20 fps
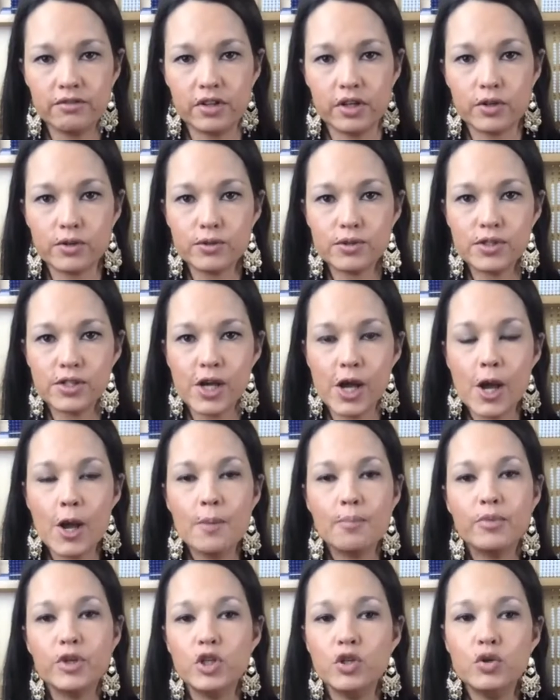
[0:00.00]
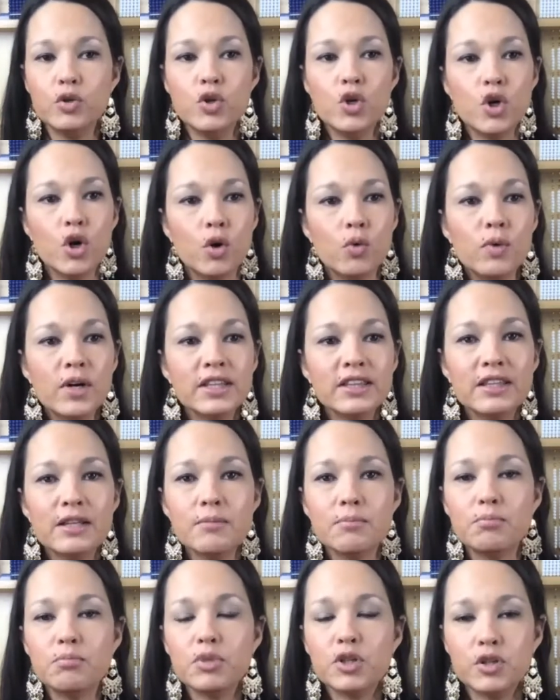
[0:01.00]
those. But you know what
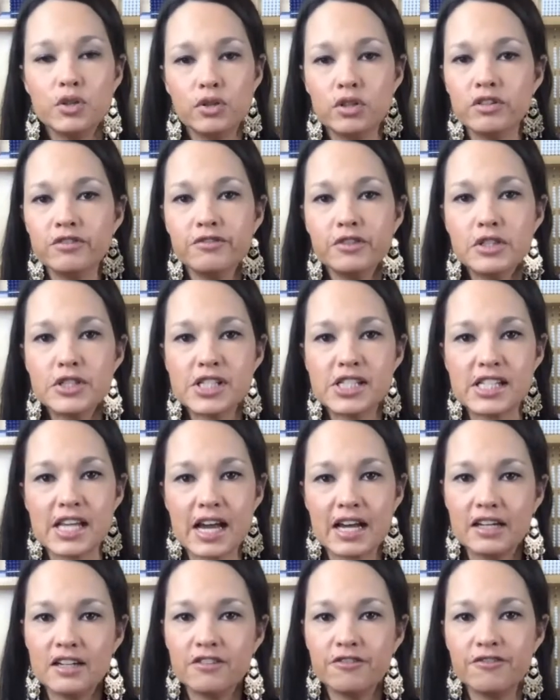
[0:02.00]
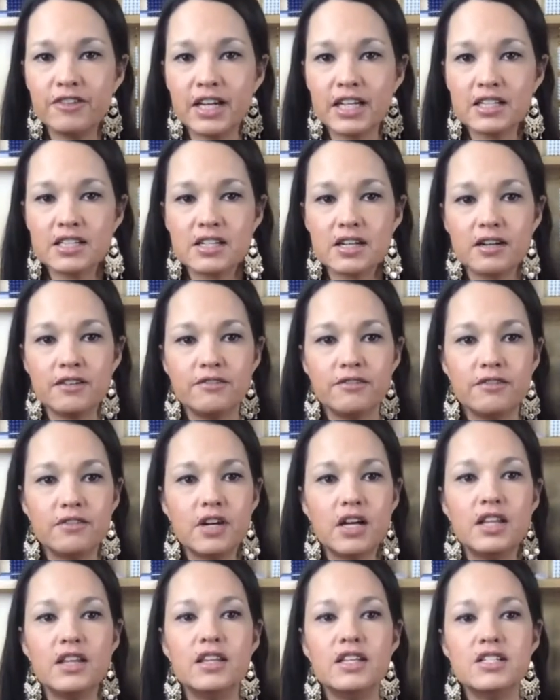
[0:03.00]
the beautiful side effect of
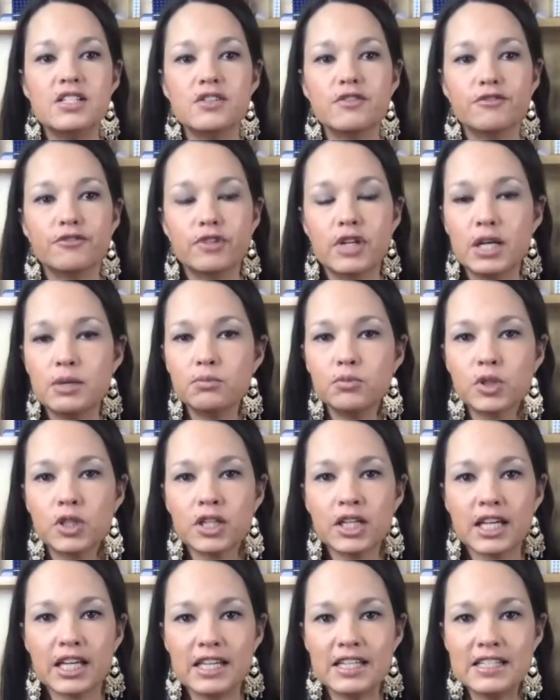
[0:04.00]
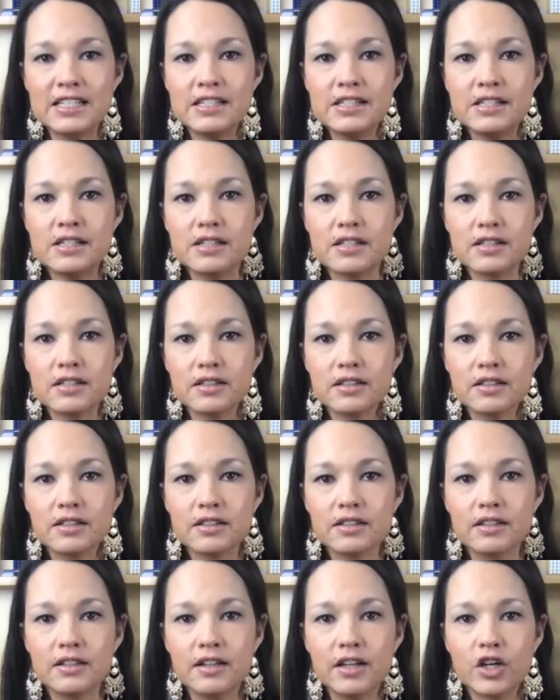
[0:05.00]
this framework is?
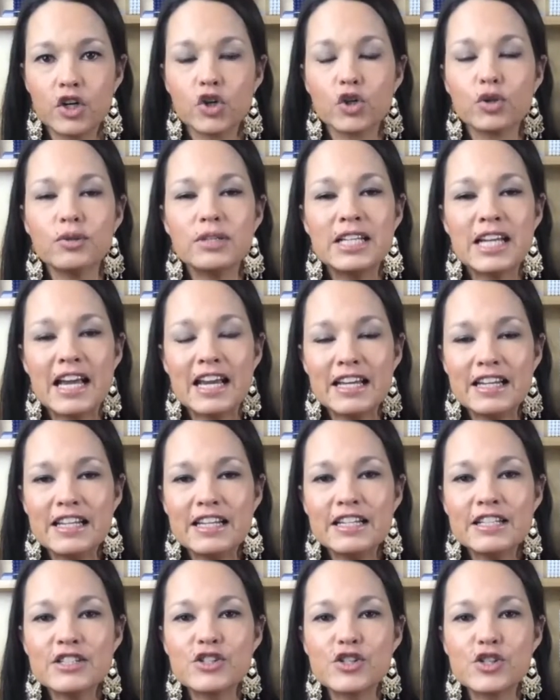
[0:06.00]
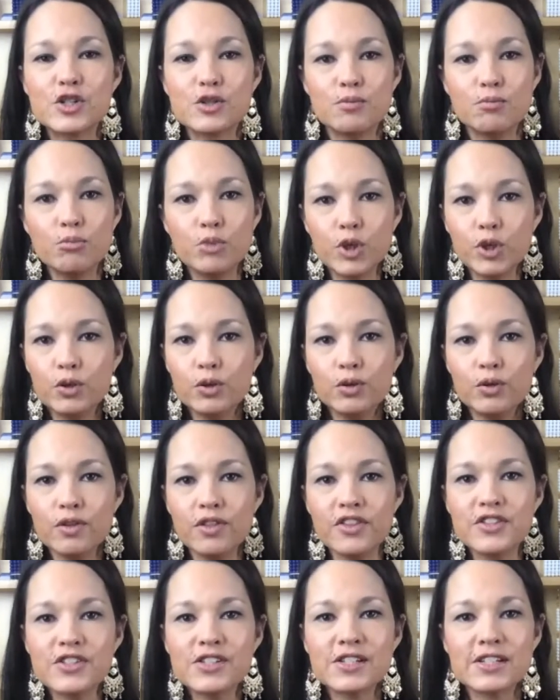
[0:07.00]
Creating smooth,
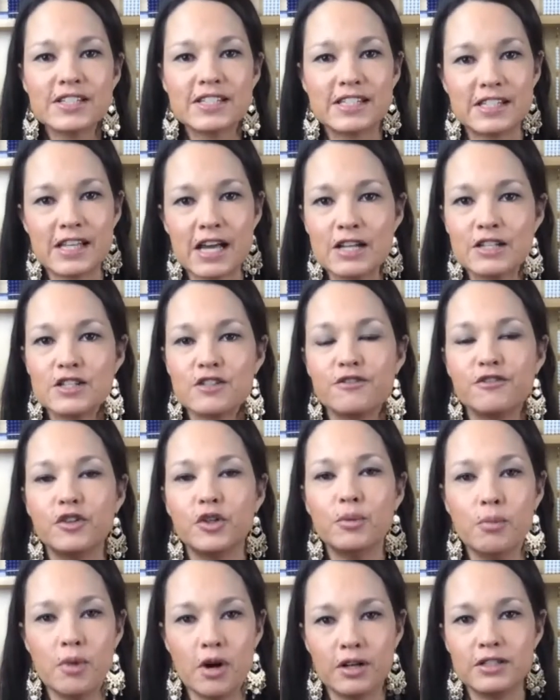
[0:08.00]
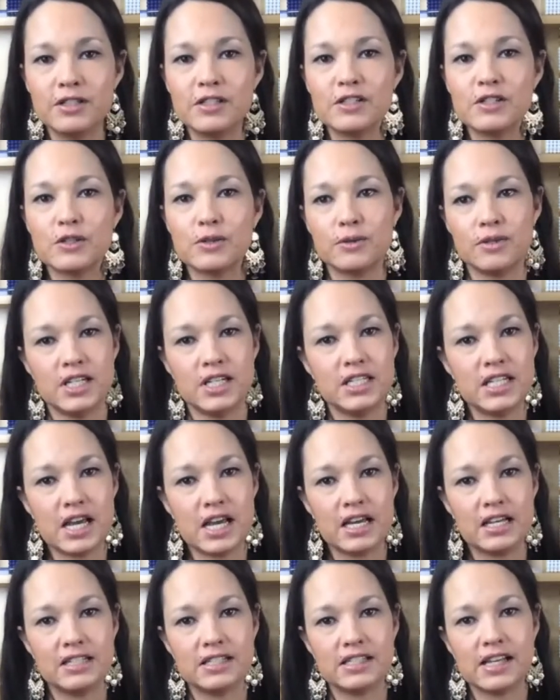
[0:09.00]
successful Montessori
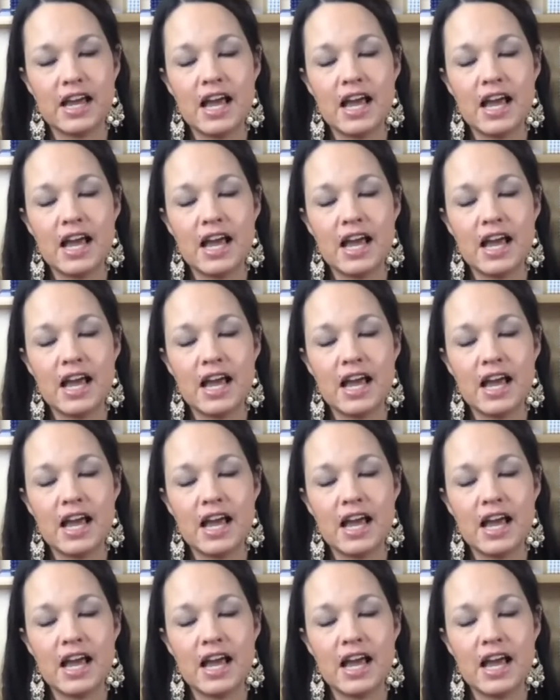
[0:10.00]
days.